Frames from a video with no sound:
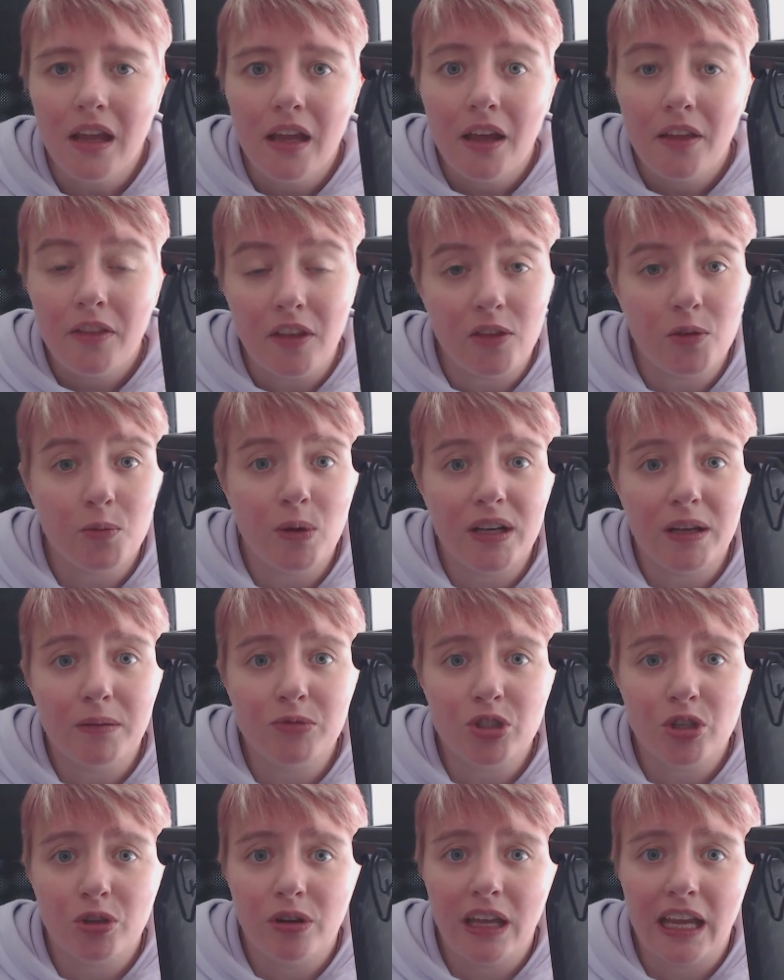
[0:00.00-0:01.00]
The other one I'm
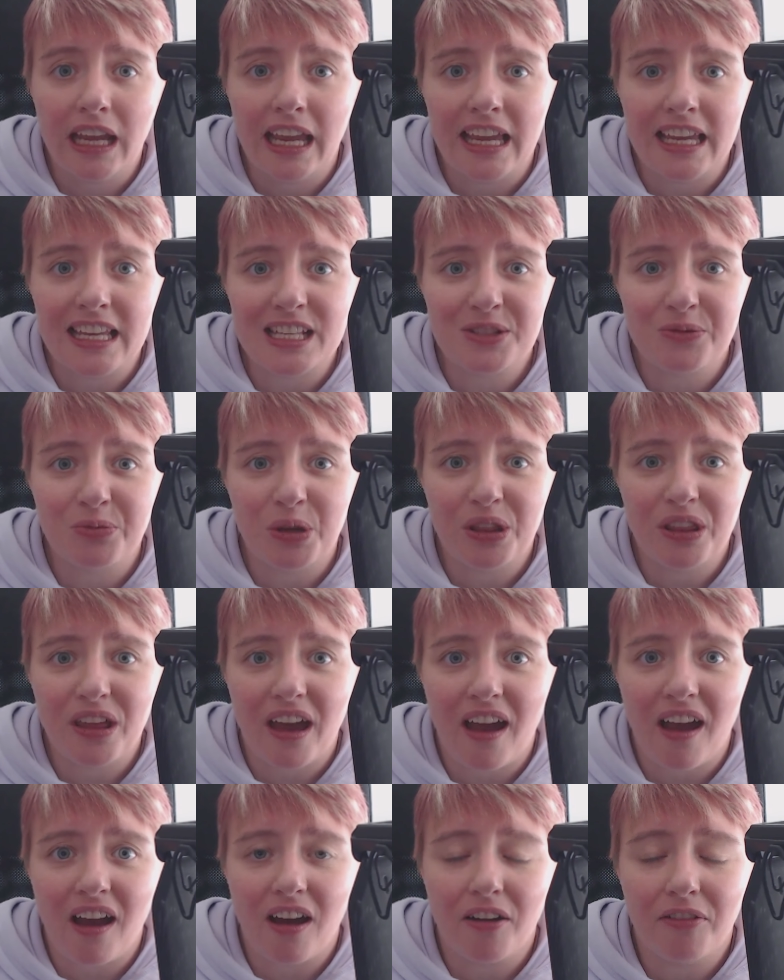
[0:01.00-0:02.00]
doing is with
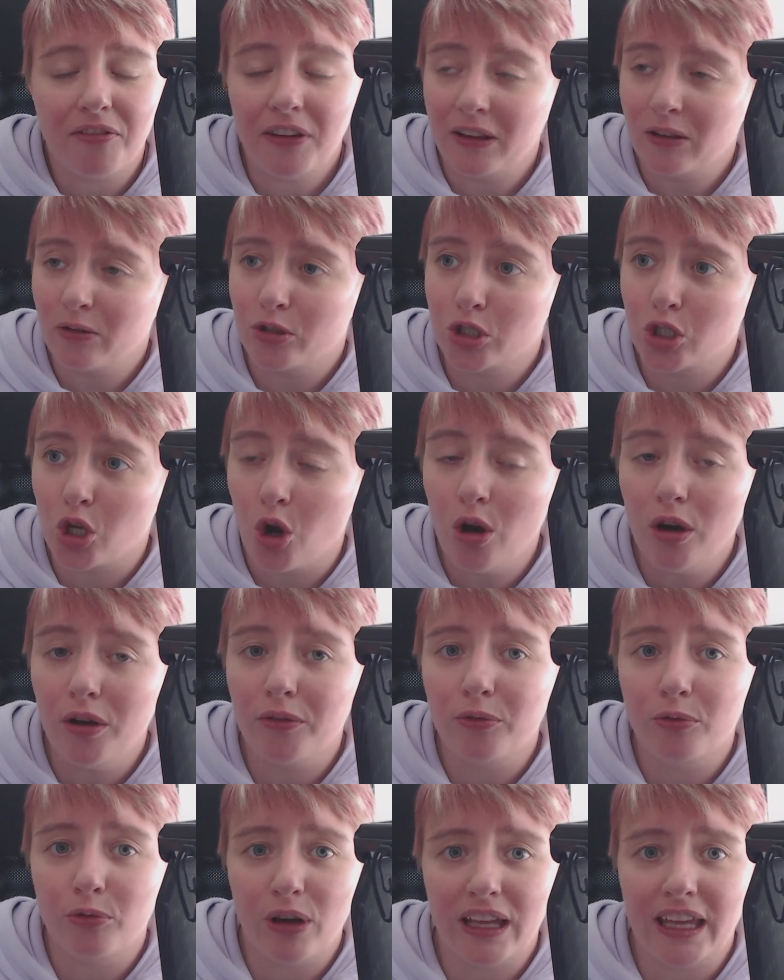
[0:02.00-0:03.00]
a fellow
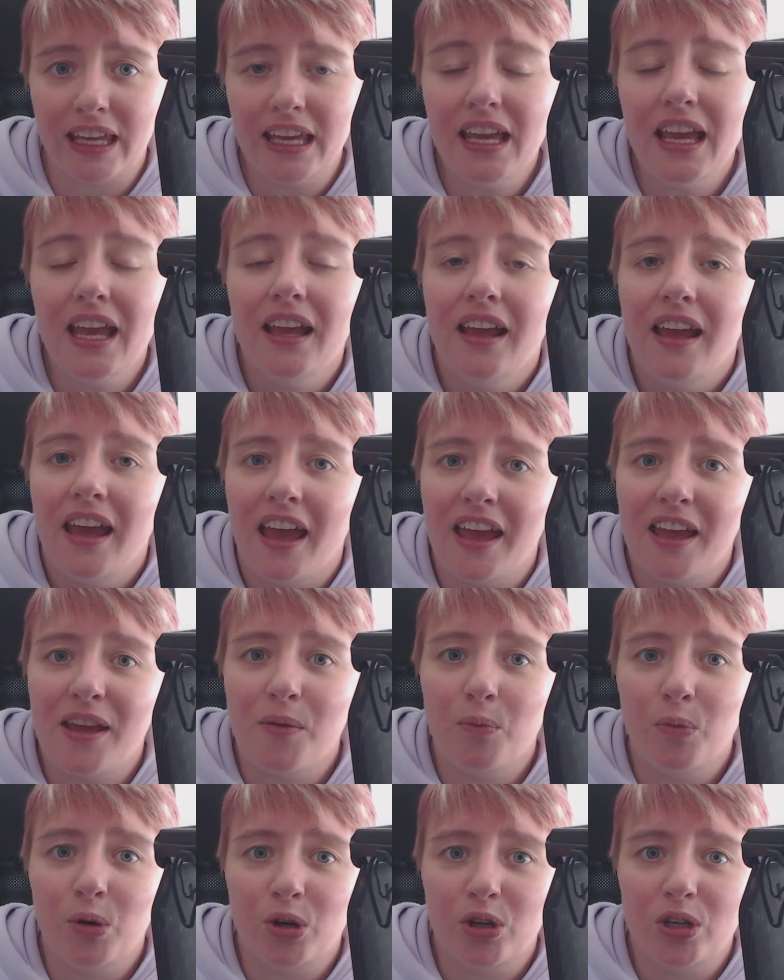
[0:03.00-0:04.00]
Scot, Ricky.
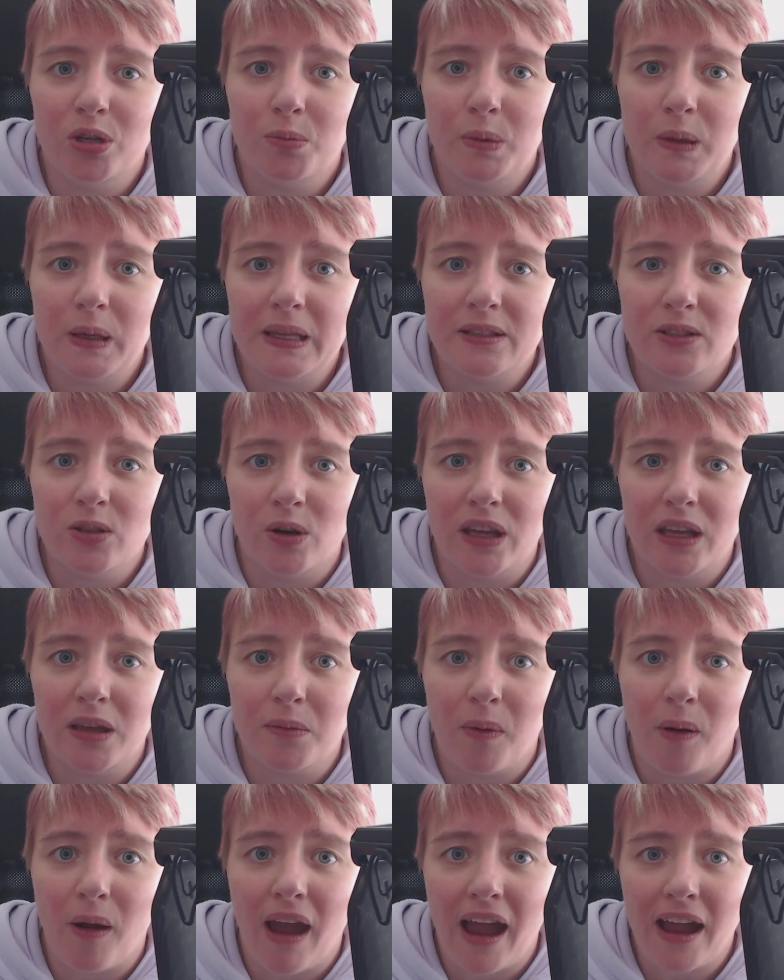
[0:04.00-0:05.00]
We're going to be talking
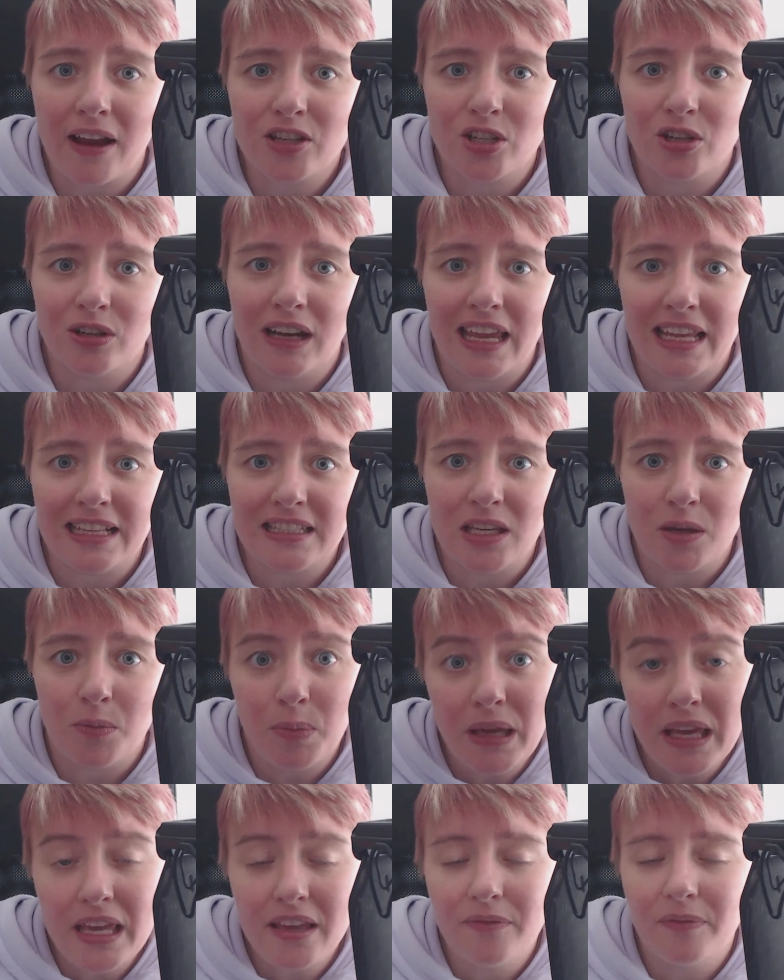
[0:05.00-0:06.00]
about Azure
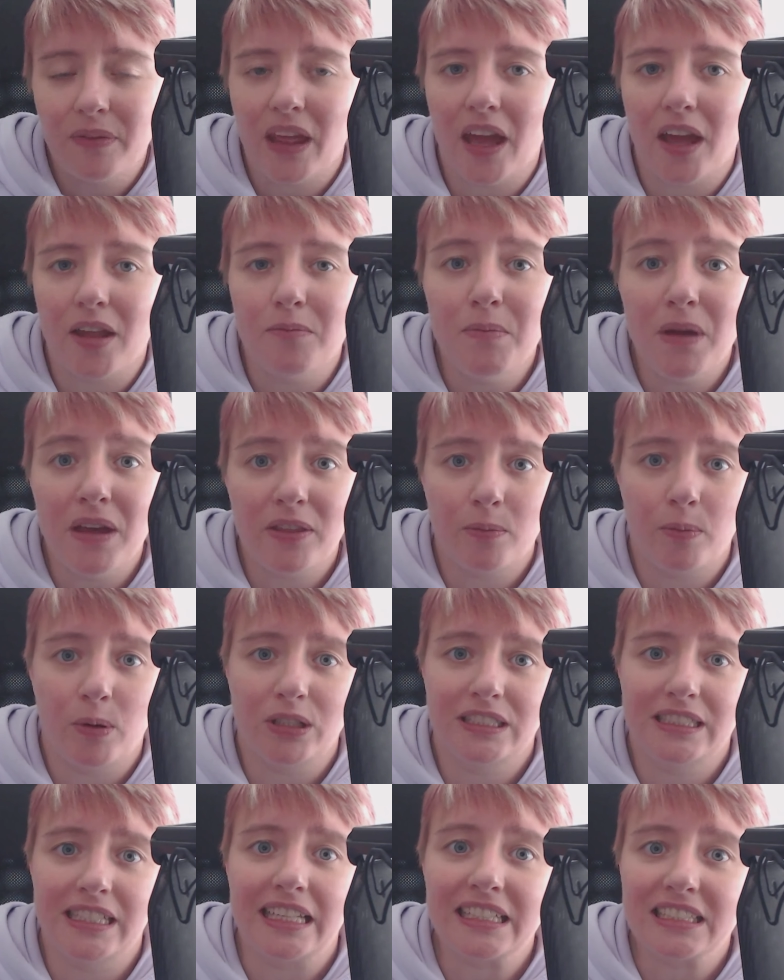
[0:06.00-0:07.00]
ATP and myth
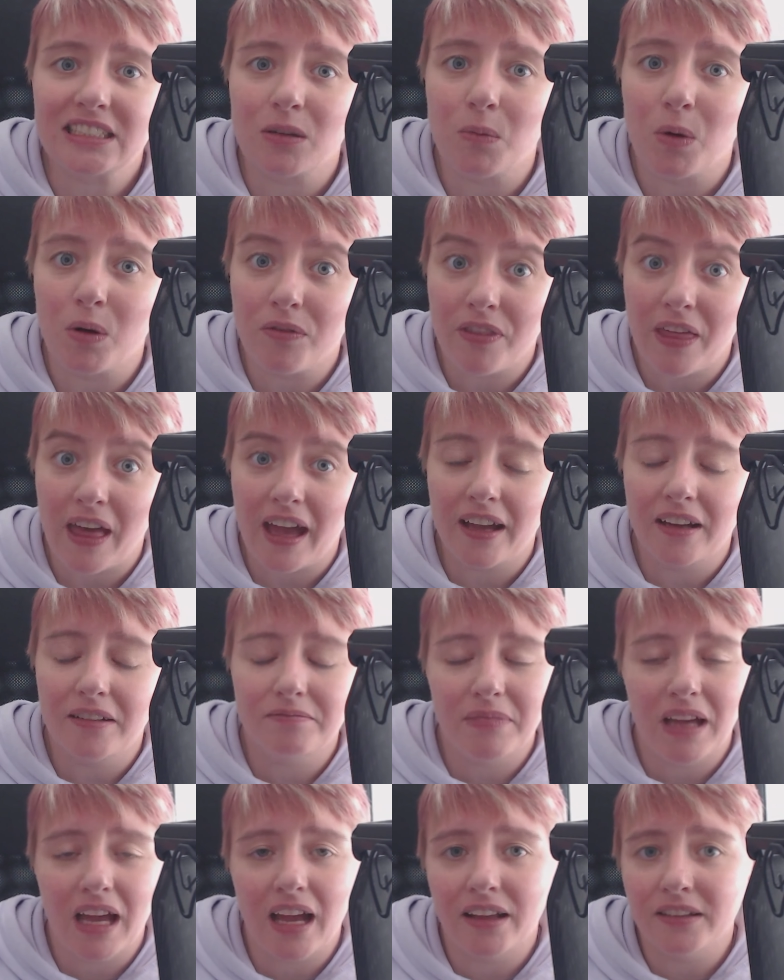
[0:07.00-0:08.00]
busting some of
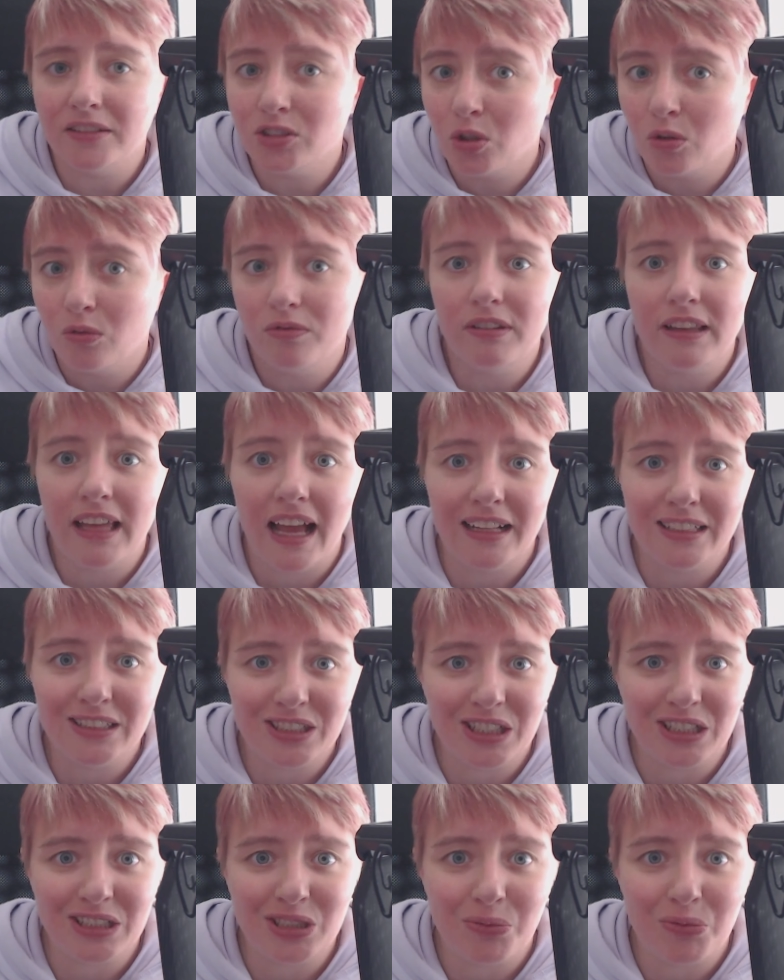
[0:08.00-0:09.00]
that, and hopefully
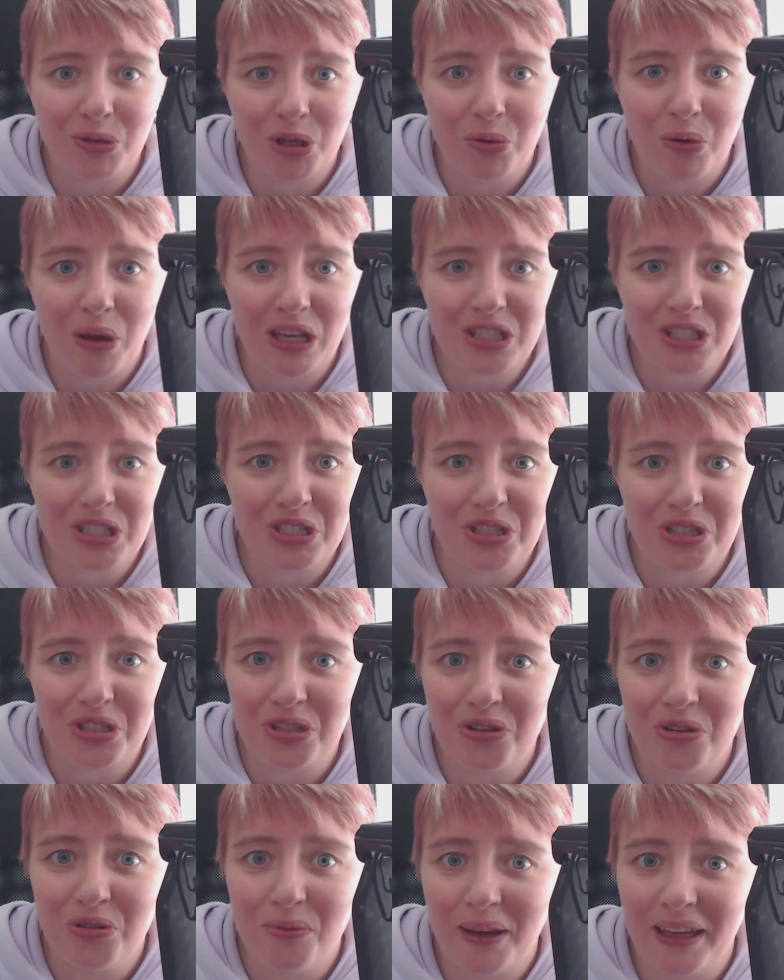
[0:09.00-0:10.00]
answering some of the questions
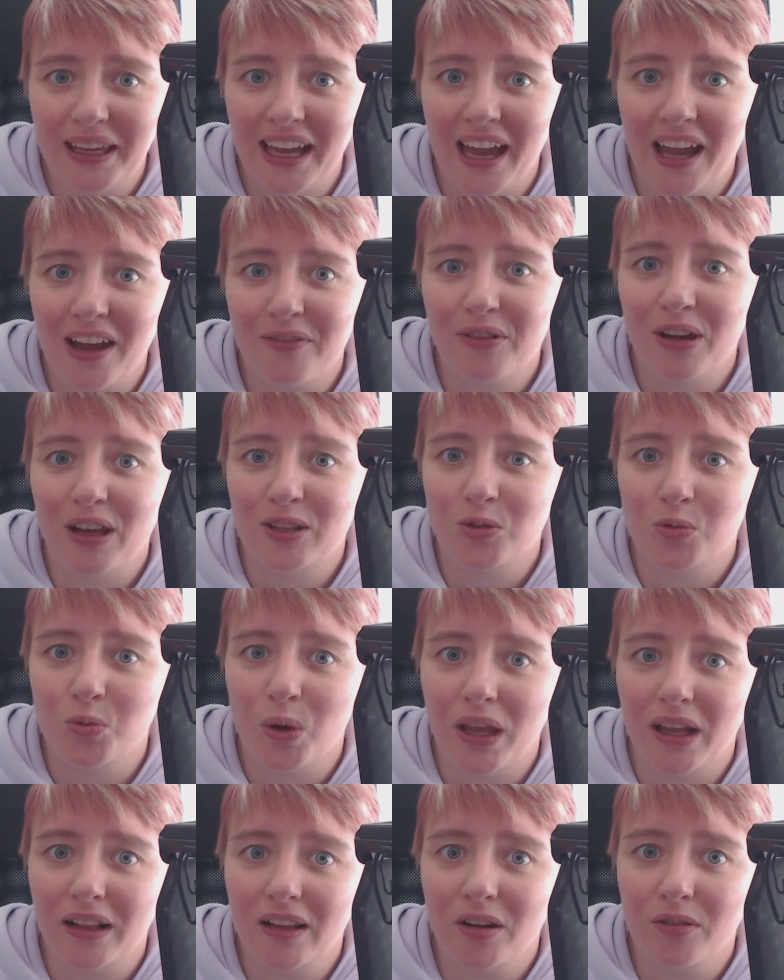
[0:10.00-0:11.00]
that you might have as
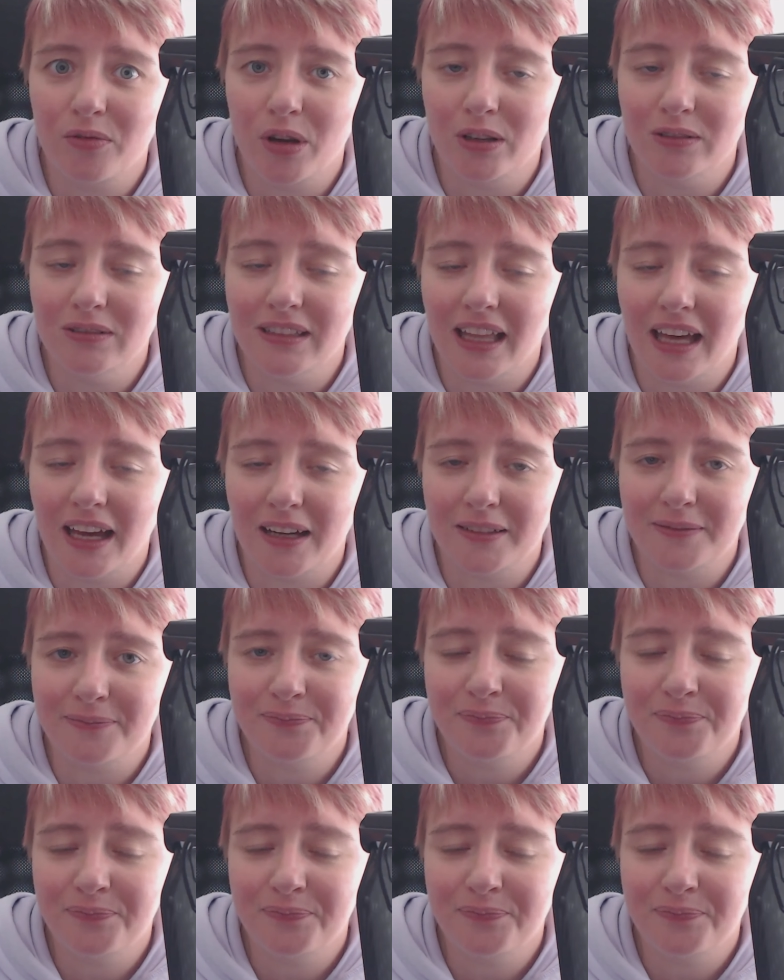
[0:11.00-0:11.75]
well around that.